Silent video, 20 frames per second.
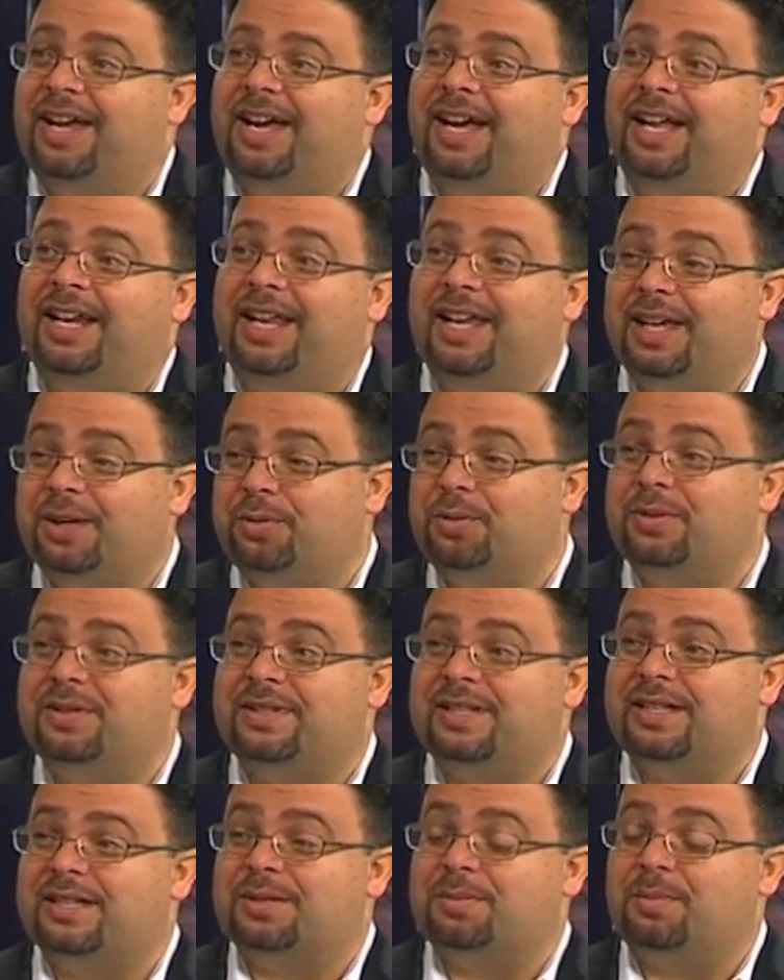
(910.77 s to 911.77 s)
And he was
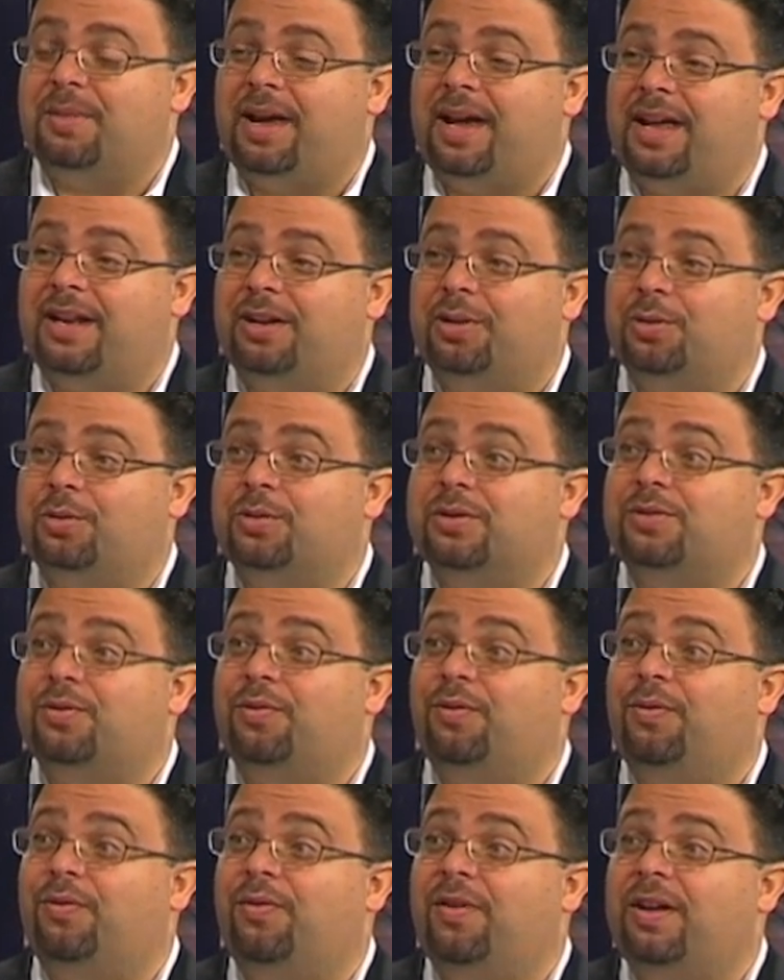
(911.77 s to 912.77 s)
this man who was
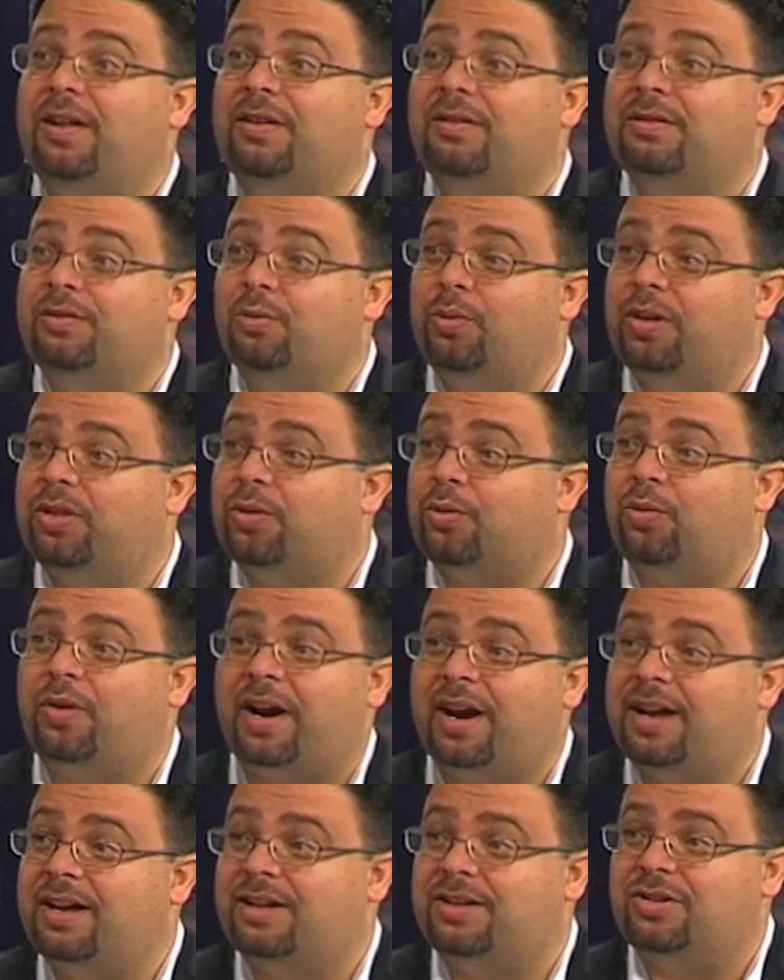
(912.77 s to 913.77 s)
filled with
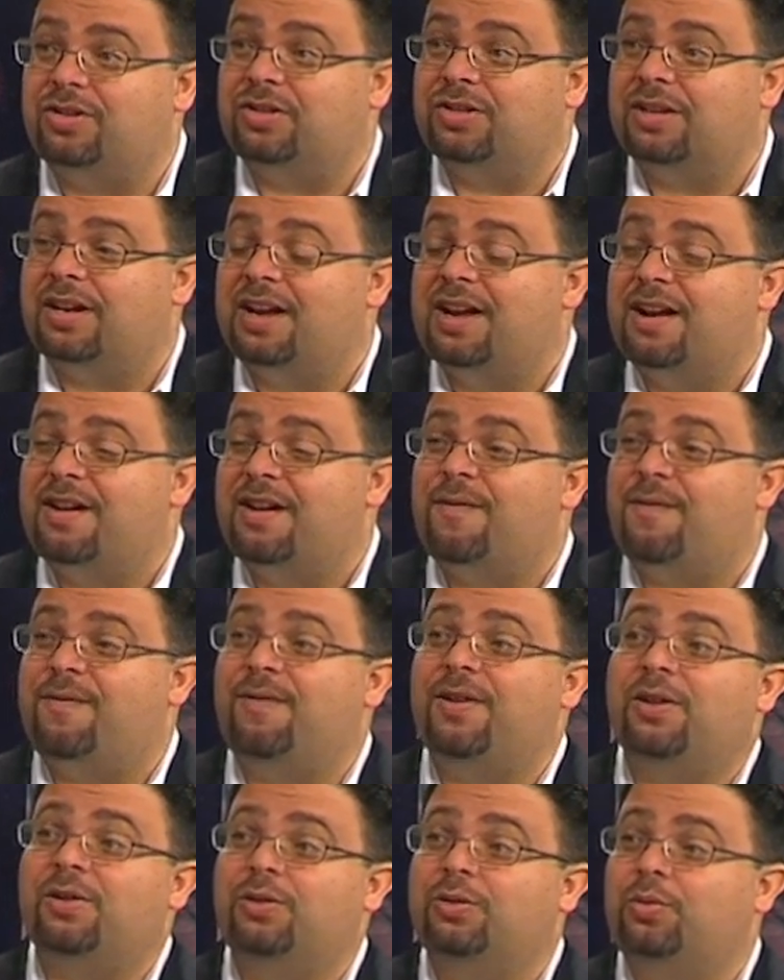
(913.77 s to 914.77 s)
rage,
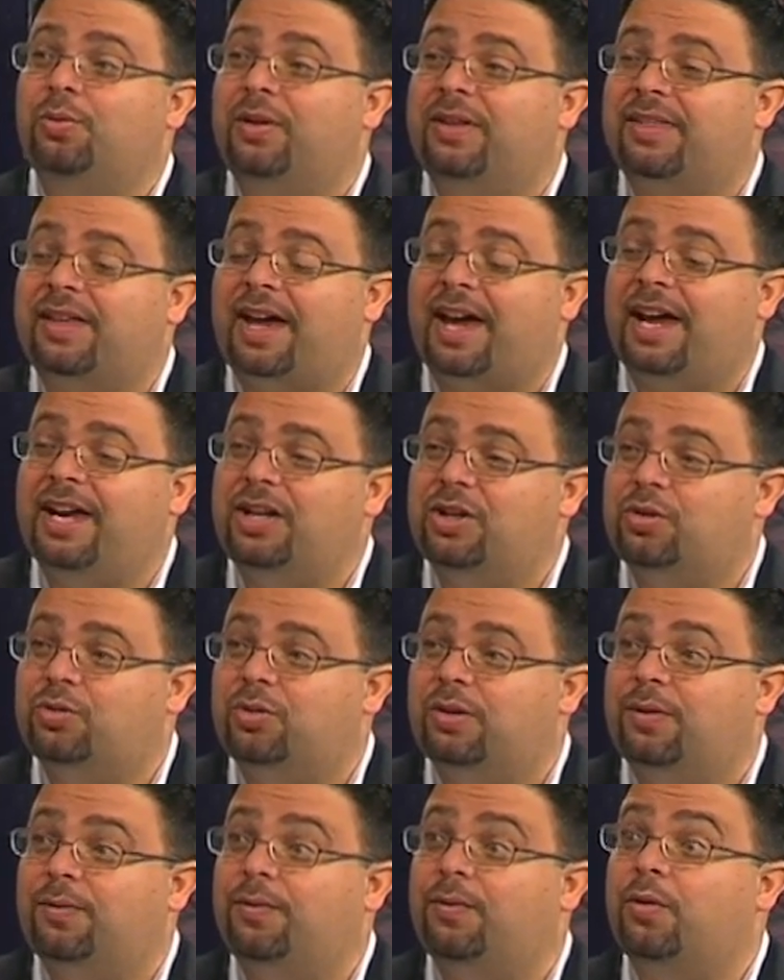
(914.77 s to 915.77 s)
filled with
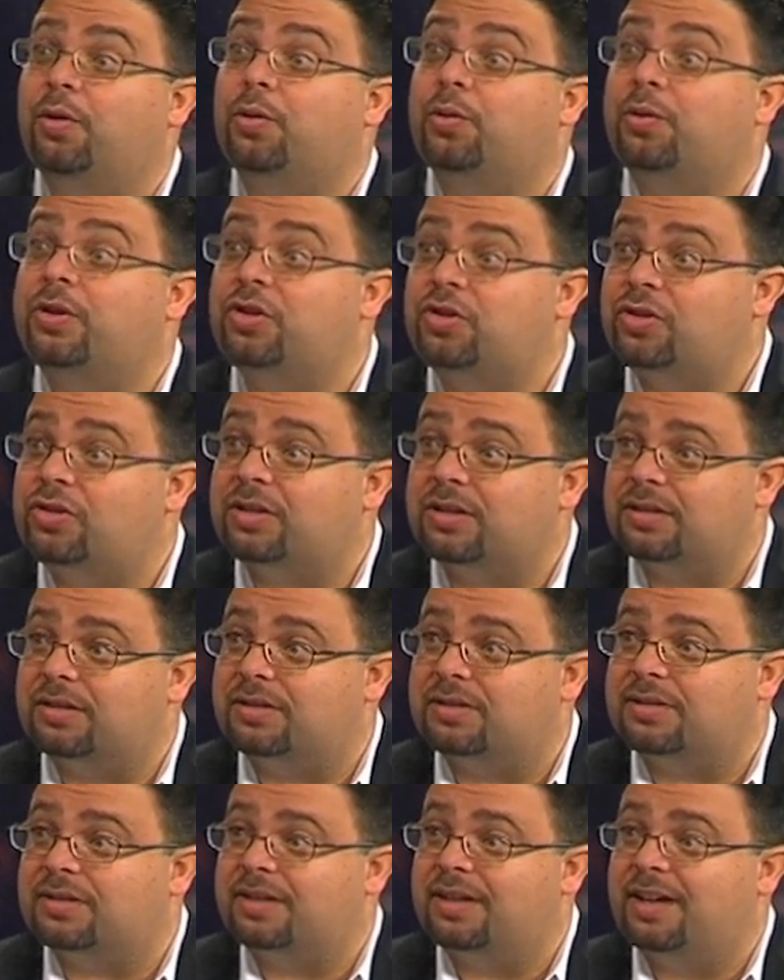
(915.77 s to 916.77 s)
hatred for
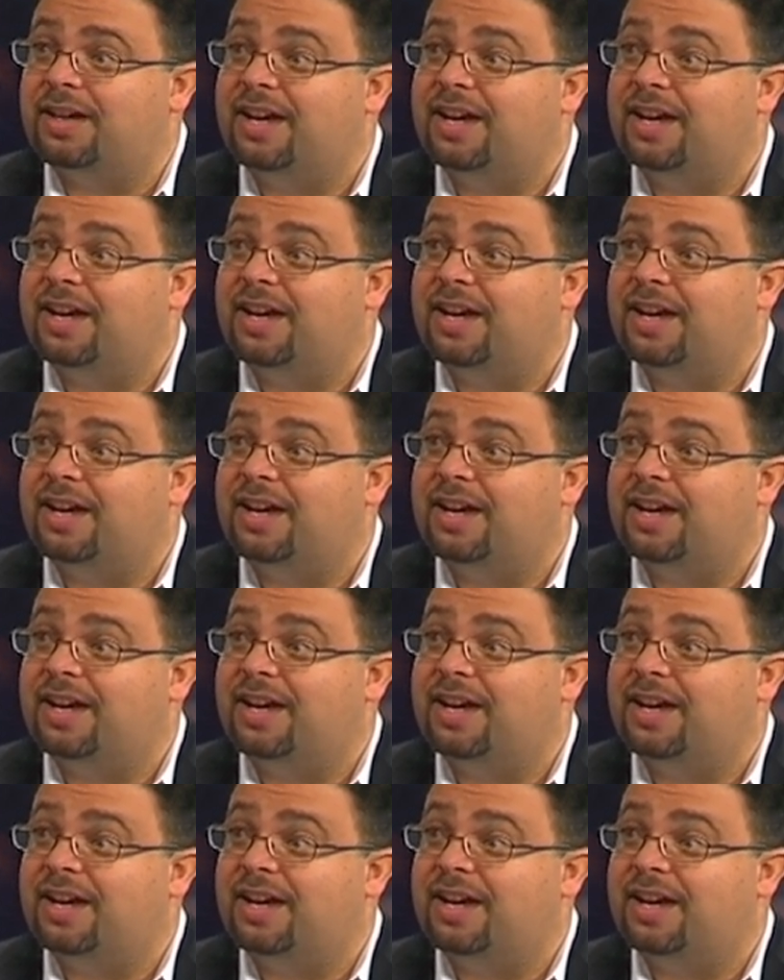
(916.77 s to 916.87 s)
Christians.